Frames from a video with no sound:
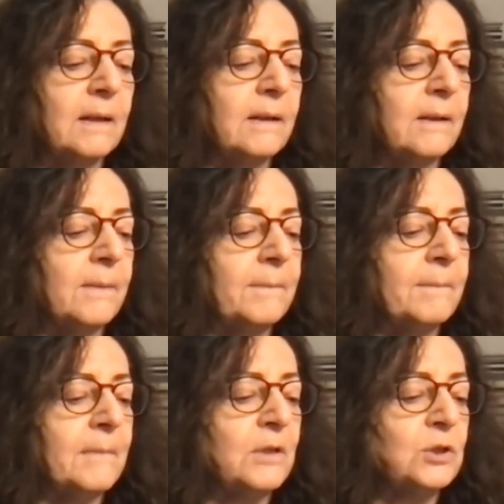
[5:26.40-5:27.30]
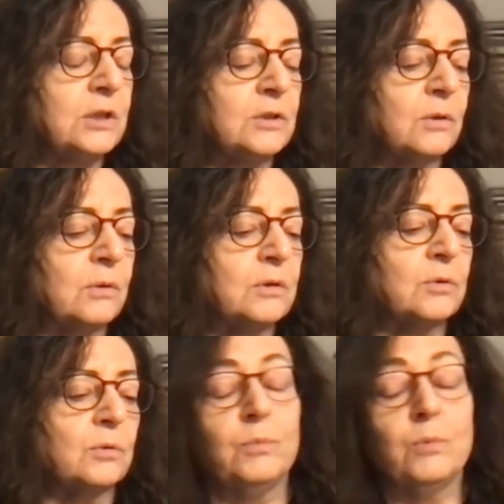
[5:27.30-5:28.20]
Um, she is
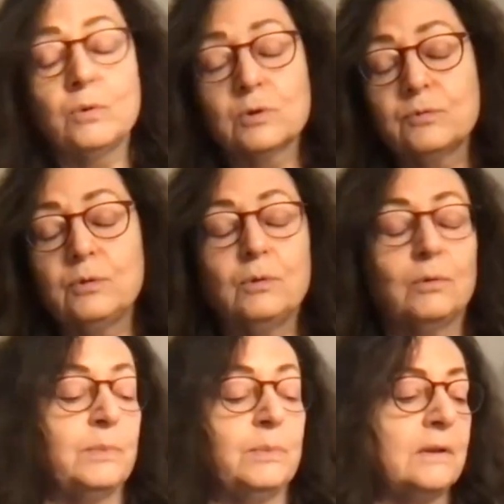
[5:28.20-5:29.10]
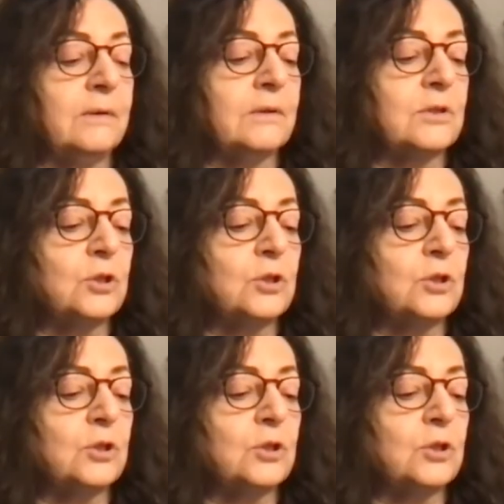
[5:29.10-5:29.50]
also, was for long periods,